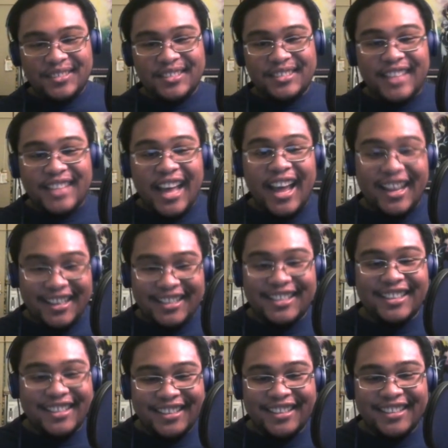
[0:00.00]
That!
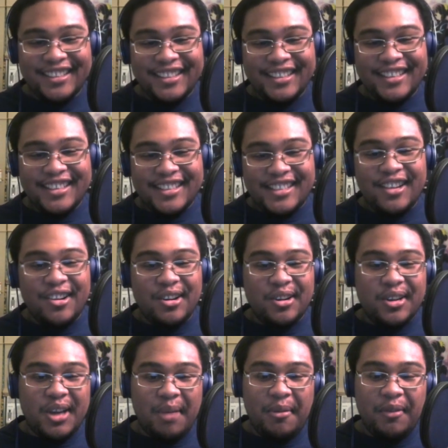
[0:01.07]
Still,
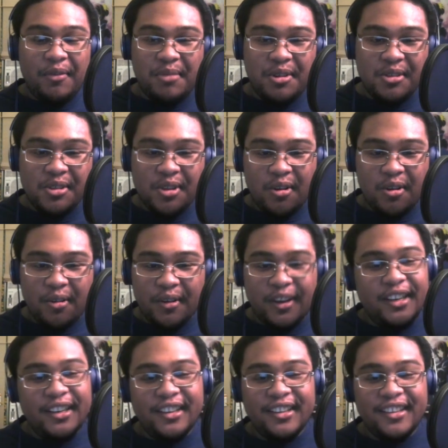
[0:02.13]
coming from you,
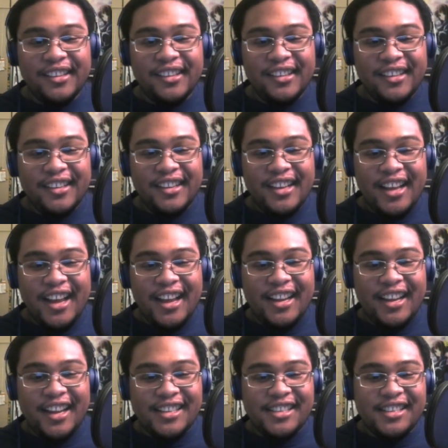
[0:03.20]
Sayori, I
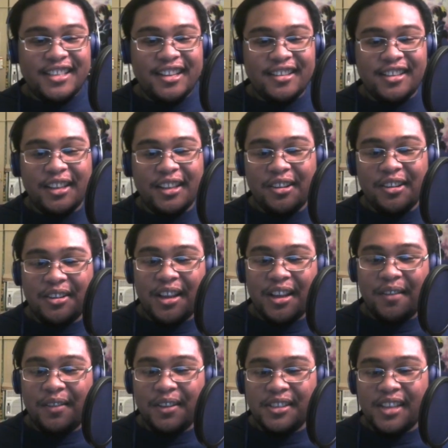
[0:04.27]
guess there's a little
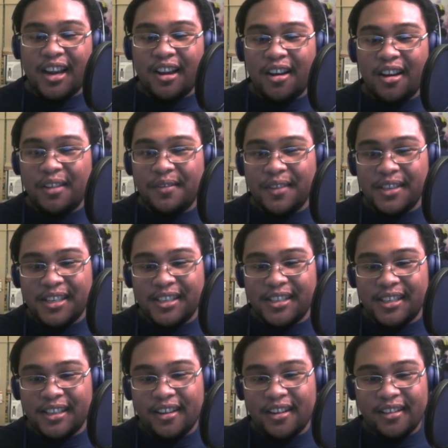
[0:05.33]
devil inside all of us,
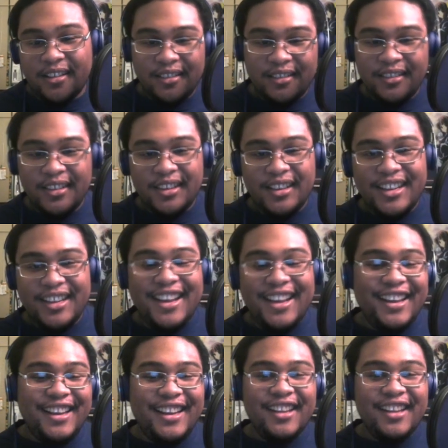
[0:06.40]
isn't there?
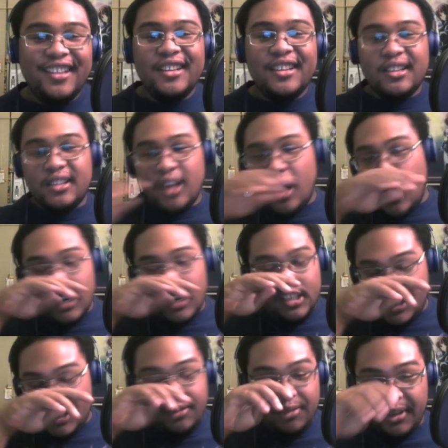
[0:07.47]
God,
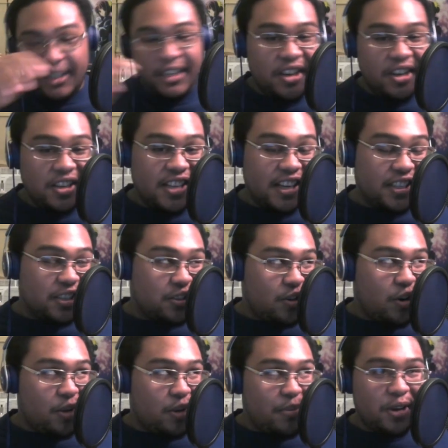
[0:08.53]
she really does like to
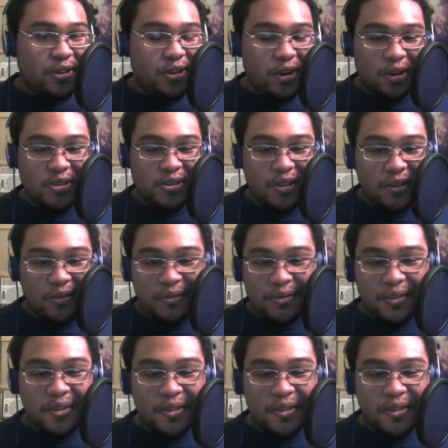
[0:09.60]
talk about dark stuff.